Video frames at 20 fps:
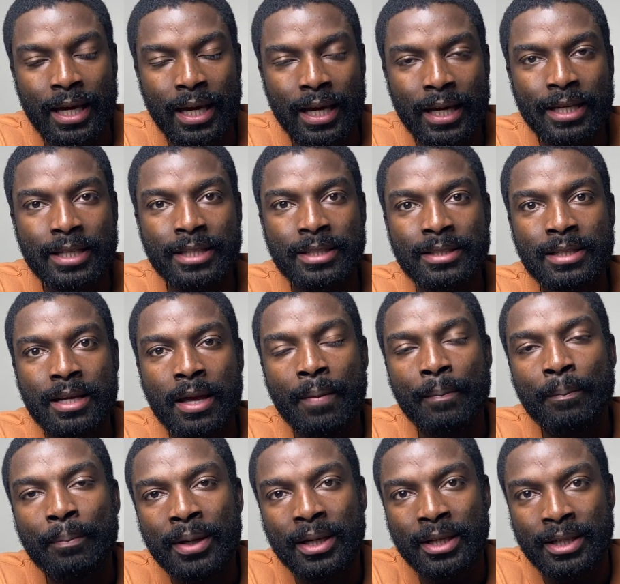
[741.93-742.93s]
is a
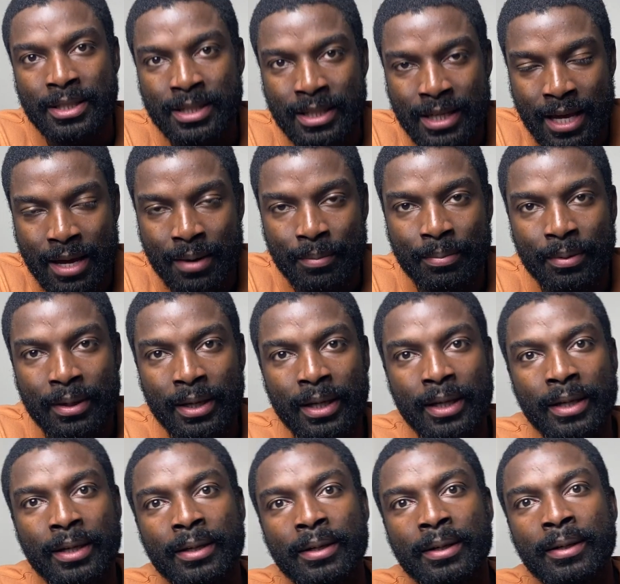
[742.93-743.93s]
big step
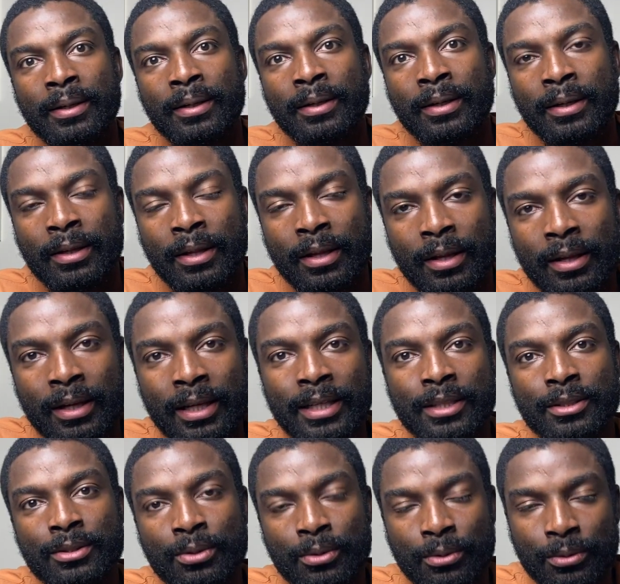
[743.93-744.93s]
in the
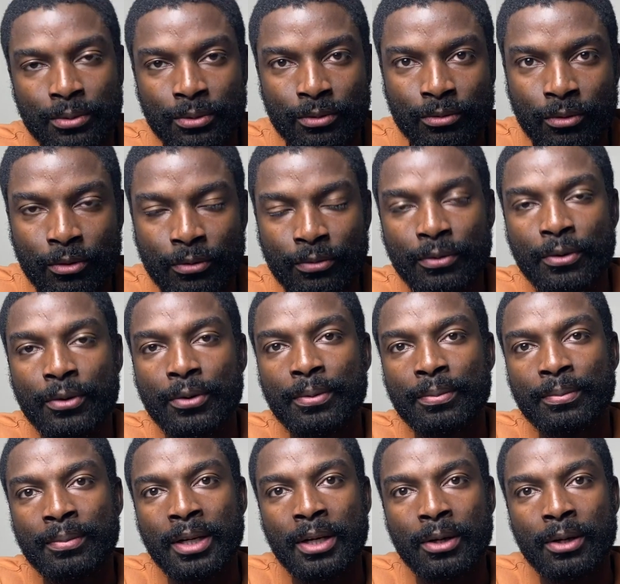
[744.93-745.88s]
leasehold reform,